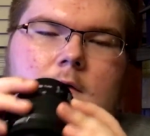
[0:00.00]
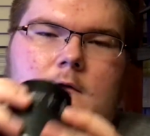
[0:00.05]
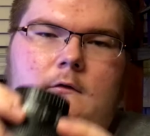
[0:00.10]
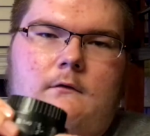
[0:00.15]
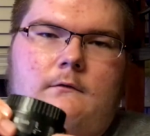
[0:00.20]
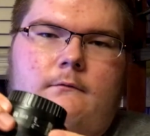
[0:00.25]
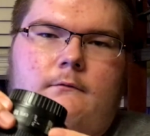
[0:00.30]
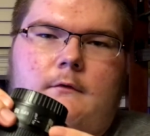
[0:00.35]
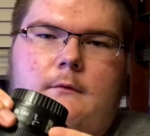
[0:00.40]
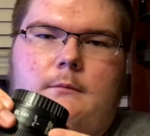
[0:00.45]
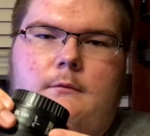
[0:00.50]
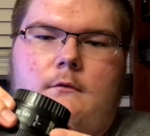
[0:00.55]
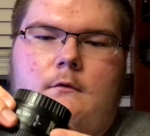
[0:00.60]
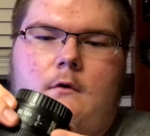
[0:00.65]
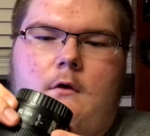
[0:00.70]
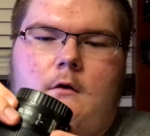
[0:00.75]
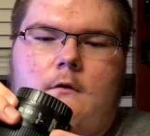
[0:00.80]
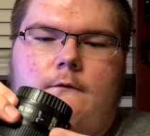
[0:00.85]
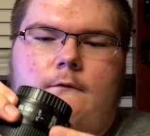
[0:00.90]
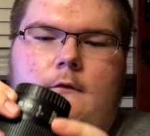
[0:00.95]
just flip it on
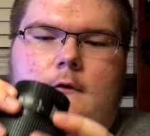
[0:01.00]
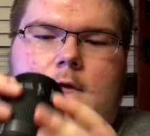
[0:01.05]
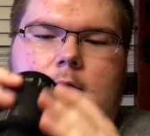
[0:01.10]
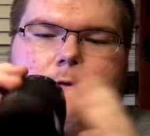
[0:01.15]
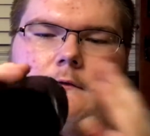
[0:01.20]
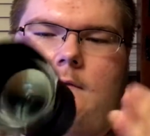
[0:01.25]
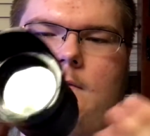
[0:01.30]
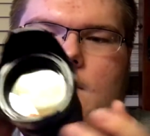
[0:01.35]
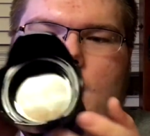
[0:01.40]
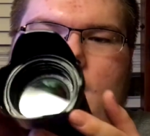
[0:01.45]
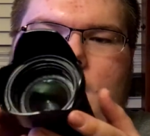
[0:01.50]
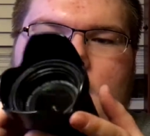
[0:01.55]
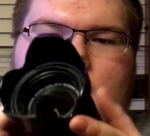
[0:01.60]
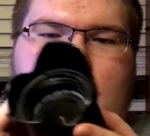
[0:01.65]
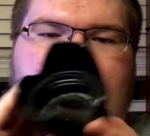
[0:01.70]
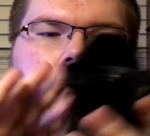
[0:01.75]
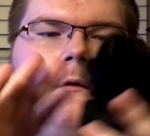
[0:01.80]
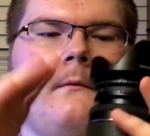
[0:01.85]
autofocus and it'll work.